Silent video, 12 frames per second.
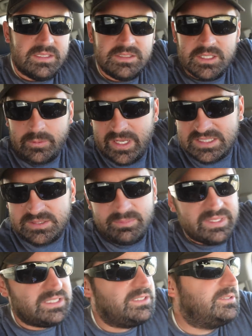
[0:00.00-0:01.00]
so we got some
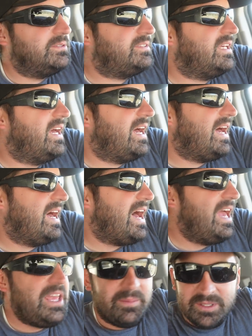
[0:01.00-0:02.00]
big news. Uh,
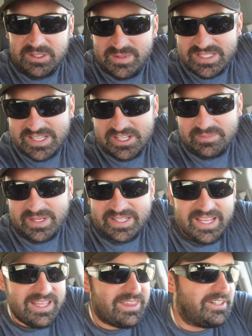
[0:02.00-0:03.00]
I am going to be selling my
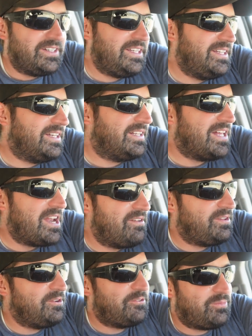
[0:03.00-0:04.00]
K30. A lot
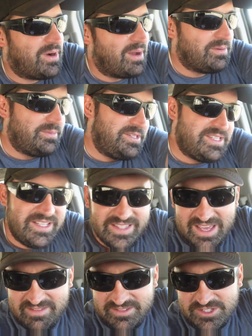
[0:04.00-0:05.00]
of you have probably seen
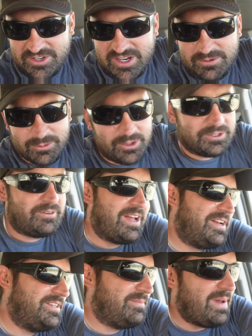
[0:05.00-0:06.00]
that truck rolling
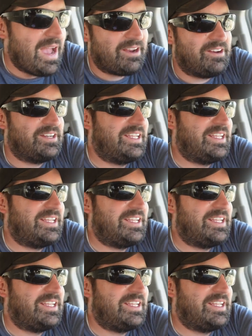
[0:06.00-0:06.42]
around in the background